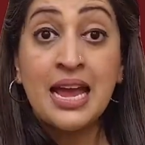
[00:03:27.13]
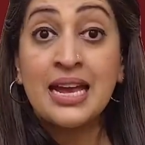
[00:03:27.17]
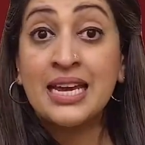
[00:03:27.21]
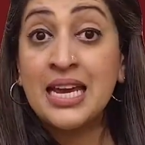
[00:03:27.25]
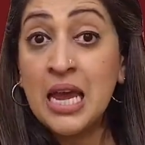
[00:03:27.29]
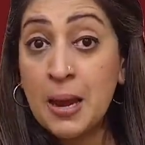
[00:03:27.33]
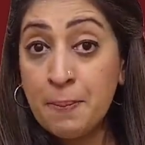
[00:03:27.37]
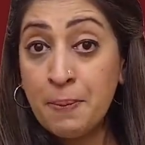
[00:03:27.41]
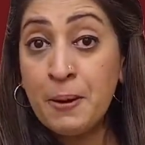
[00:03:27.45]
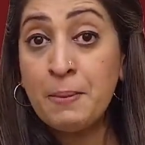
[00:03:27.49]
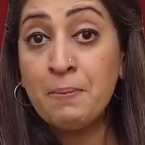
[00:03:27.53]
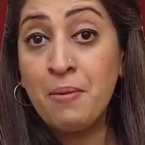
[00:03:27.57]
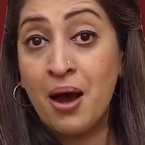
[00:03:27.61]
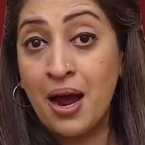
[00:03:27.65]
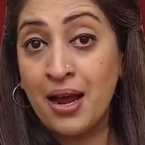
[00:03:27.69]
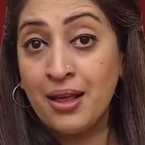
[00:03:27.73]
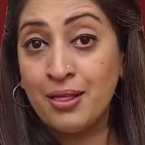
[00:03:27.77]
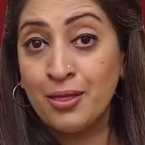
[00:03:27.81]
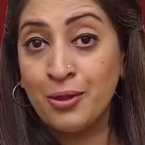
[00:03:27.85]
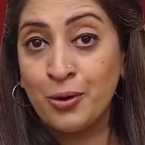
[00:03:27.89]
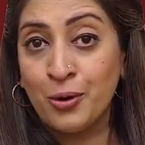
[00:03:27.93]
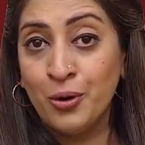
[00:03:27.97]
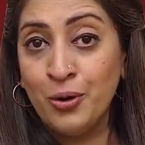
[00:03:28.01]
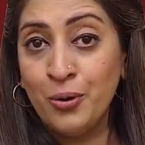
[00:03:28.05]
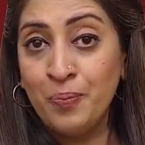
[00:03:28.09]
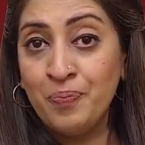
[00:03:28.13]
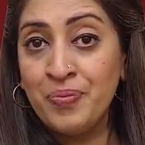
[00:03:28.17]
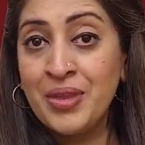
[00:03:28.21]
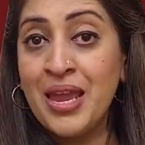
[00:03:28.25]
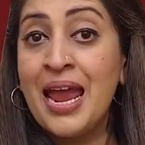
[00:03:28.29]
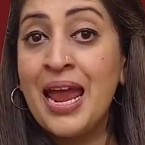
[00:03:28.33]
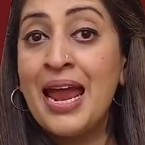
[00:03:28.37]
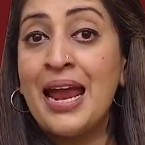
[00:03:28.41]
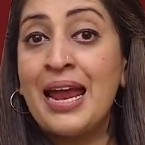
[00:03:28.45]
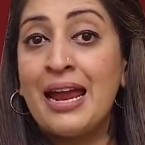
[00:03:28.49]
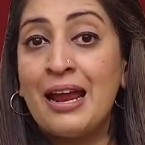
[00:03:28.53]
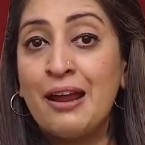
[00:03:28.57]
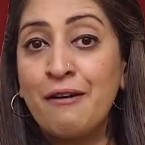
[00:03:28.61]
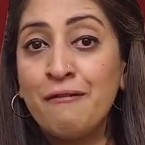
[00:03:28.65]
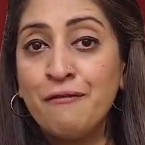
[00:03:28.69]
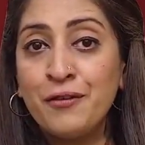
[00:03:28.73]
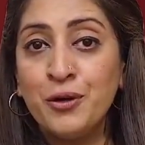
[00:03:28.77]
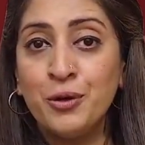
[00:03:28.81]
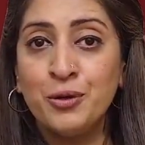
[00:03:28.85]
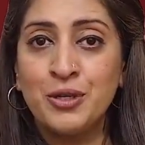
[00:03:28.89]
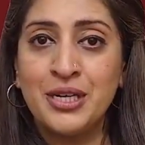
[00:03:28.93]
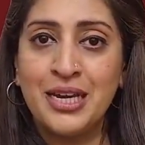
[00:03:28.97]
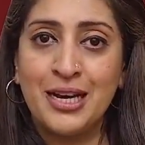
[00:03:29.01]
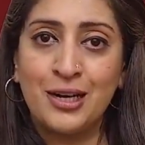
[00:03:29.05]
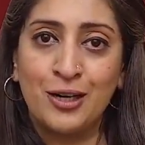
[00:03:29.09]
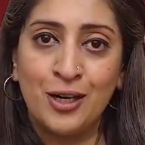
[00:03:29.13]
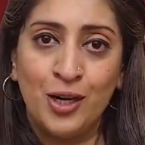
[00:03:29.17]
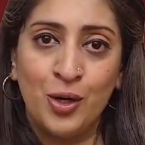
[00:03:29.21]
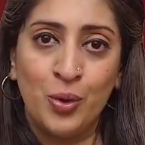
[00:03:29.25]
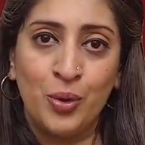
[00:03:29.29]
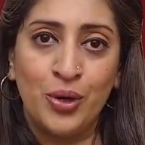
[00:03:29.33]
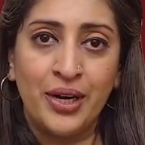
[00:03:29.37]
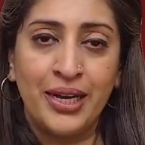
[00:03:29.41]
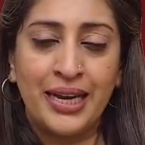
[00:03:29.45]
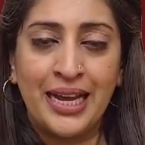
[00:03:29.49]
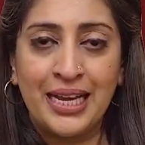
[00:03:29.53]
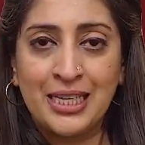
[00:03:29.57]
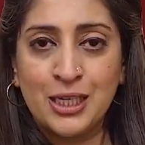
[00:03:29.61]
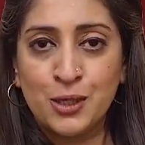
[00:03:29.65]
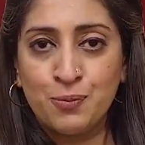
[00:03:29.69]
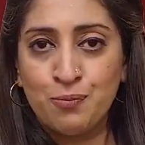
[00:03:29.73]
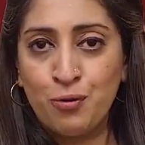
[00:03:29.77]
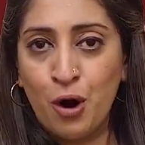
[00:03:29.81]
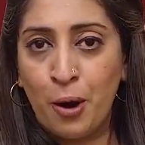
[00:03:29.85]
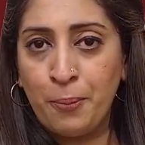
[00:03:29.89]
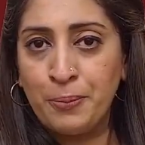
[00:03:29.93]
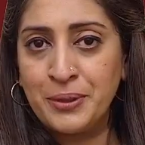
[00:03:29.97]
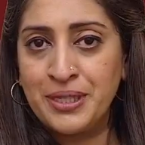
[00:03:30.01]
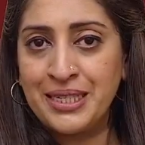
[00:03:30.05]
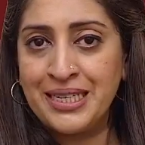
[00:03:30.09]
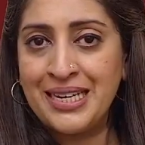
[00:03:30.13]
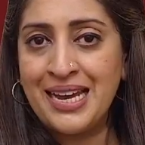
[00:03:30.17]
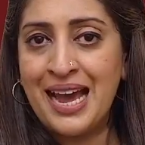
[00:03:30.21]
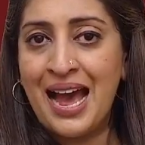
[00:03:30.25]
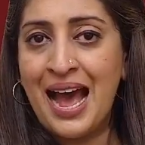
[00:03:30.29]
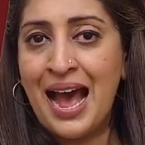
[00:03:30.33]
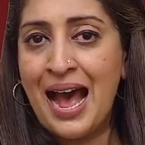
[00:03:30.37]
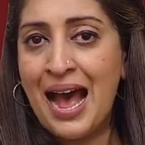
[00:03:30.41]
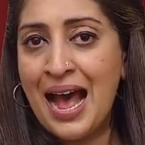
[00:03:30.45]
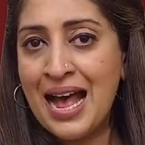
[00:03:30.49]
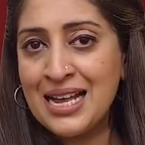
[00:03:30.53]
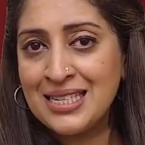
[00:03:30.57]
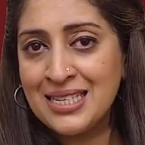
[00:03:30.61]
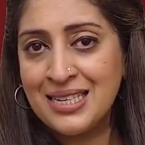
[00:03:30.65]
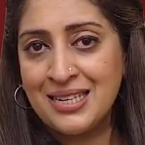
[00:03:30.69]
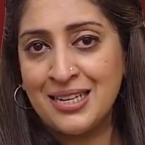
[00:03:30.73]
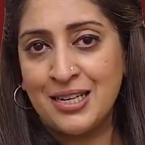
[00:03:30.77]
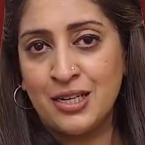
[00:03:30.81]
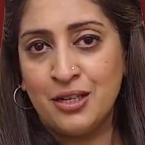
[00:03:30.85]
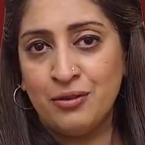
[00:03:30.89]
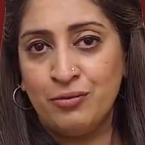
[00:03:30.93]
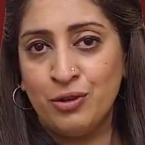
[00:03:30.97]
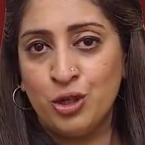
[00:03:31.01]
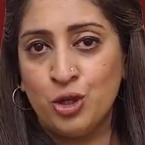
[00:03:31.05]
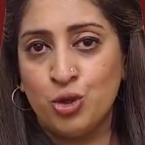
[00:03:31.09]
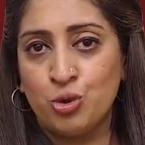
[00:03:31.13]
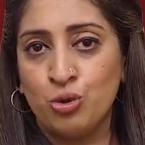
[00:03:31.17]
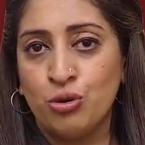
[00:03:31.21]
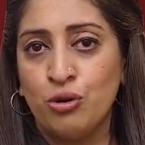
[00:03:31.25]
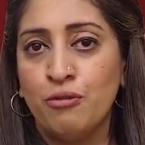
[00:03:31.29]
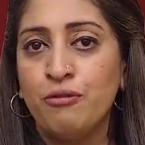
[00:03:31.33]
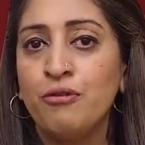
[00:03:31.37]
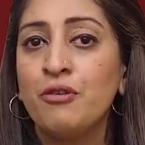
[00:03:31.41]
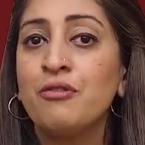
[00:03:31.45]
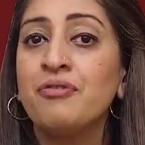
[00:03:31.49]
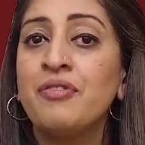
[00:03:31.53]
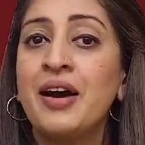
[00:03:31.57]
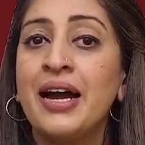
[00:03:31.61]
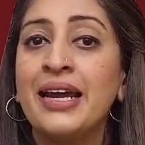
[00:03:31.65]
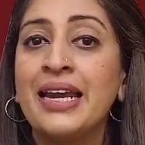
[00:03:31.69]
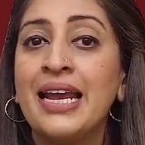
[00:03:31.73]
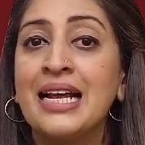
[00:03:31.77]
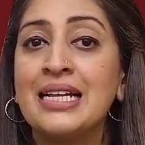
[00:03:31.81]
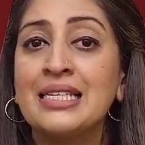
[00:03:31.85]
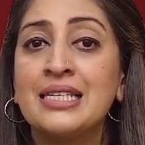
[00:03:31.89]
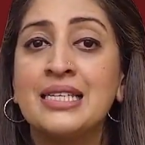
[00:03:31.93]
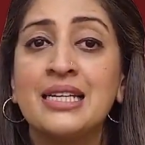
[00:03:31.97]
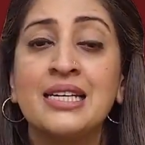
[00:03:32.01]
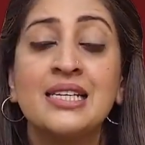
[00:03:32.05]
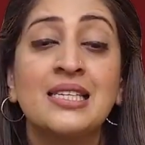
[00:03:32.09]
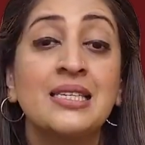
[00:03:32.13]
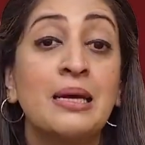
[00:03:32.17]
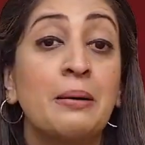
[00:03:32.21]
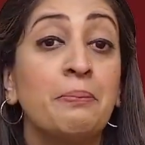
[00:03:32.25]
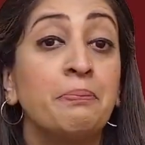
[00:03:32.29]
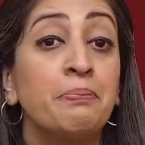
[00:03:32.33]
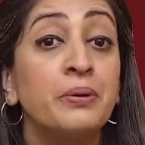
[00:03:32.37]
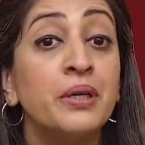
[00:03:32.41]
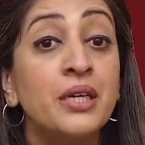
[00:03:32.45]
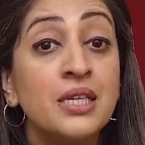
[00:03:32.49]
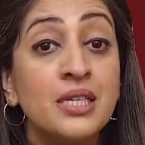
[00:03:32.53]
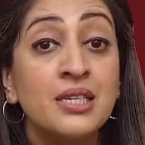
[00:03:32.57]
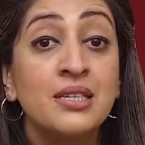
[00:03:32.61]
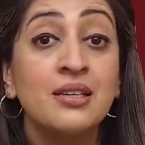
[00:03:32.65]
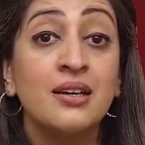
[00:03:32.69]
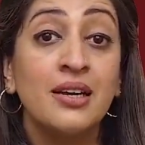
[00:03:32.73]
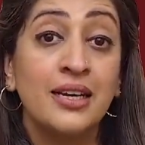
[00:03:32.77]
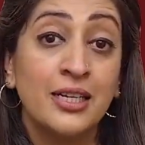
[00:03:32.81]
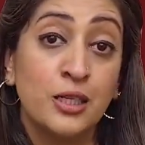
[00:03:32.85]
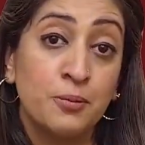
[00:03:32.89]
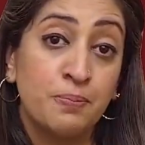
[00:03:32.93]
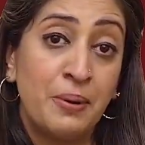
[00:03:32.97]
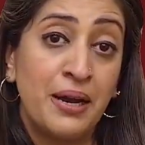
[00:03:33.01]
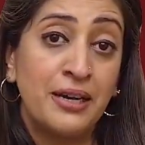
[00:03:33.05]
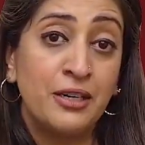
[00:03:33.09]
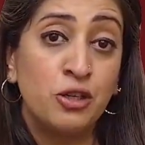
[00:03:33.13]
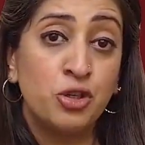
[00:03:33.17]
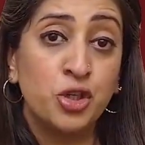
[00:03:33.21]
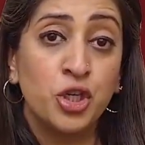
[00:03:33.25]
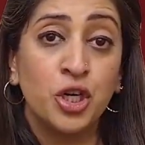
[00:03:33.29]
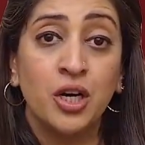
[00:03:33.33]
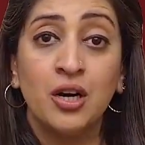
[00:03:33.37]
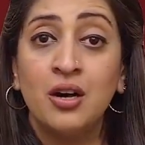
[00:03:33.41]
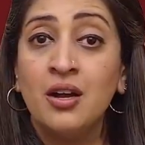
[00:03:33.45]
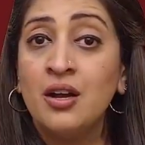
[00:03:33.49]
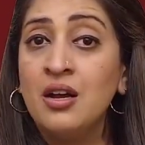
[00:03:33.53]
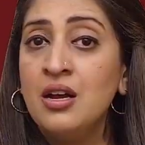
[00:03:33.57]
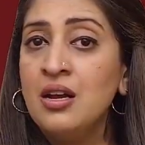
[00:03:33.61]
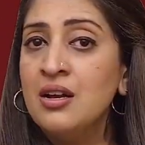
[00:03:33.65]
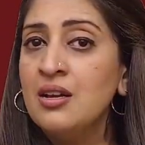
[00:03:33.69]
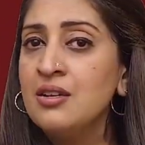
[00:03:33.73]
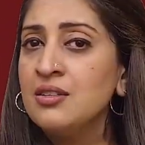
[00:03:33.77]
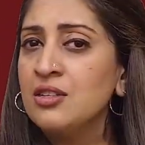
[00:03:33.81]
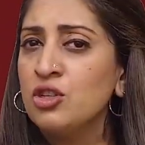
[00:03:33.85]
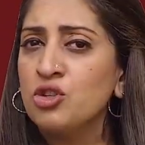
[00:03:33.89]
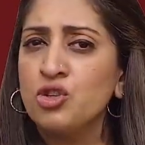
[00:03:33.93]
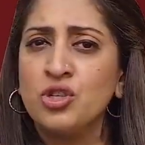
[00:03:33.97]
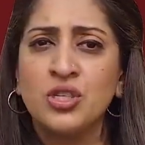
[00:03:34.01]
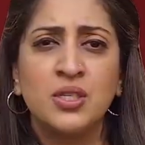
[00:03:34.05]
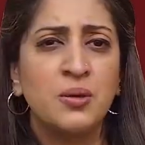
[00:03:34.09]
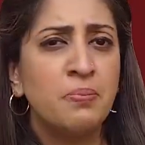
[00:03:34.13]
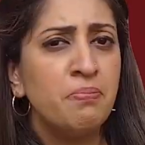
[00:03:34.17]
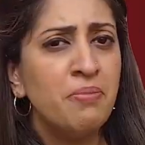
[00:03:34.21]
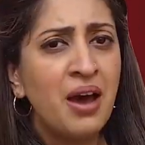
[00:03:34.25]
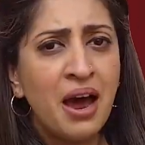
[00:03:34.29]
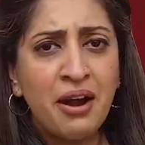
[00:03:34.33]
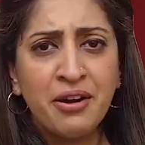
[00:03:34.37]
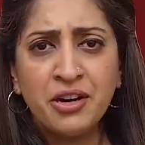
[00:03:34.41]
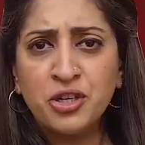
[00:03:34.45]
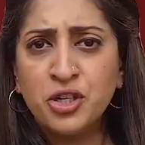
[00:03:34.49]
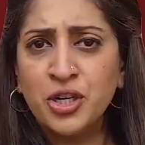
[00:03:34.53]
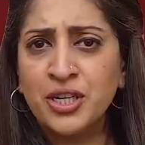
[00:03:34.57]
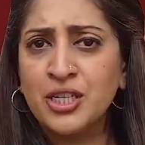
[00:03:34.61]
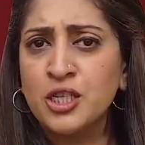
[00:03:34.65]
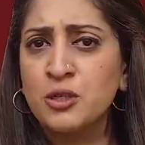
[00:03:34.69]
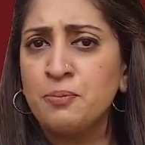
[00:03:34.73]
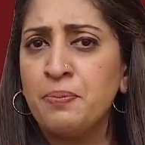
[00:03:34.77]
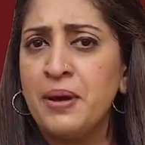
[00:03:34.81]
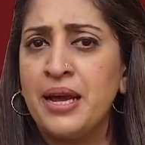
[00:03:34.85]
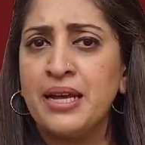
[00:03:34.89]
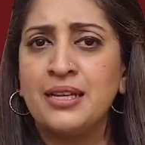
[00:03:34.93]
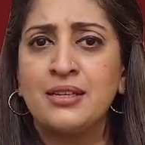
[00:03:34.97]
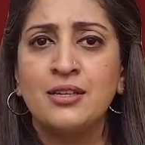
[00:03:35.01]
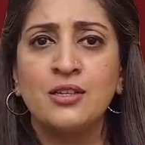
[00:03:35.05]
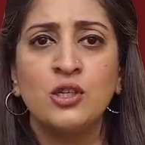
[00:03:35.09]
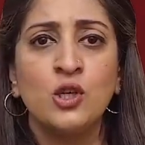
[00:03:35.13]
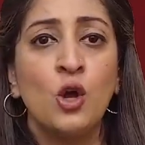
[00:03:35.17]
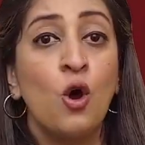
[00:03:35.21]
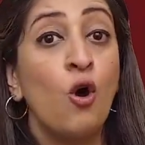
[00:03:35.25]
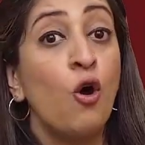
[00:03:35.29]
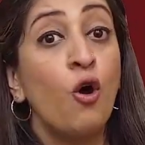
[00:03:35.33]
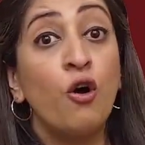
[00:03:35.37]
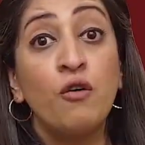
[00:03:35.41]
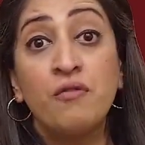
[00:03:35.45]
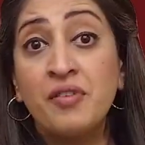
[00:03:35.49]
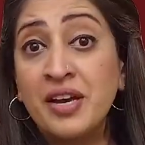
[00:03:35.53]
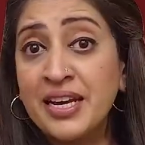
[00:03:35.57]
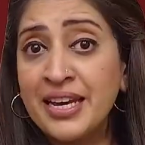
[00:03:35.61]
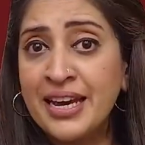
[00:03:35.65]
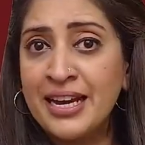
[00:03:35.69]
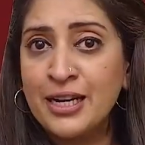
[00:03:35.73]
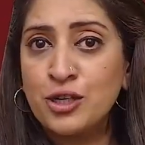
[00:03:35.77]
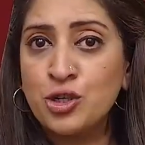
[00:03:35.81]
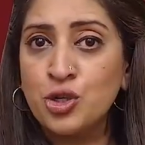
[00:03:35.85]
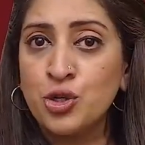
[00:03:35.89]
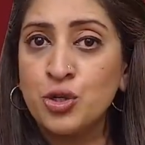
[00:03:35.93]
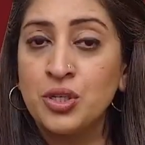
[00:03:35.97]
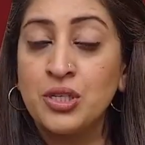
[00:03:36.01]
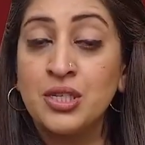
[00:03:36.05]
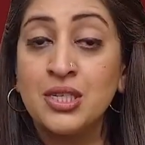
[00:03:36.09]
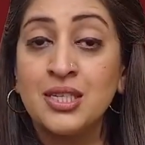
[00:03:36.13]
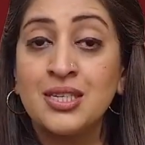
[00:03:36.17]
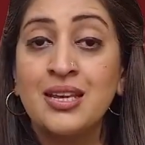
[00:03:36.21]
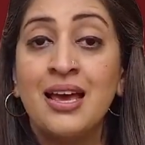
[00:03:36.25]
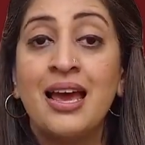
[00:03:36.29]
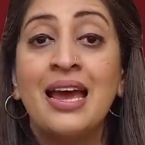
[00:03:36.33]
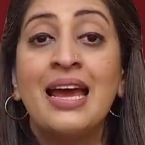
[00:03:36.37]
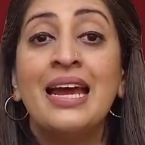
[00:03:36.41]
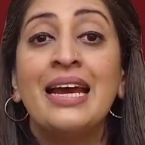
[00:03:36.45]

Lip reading: Keep in mind though, if you take a loan against property as an individual for financing some personal expenditure such as a marriage expense or vacations,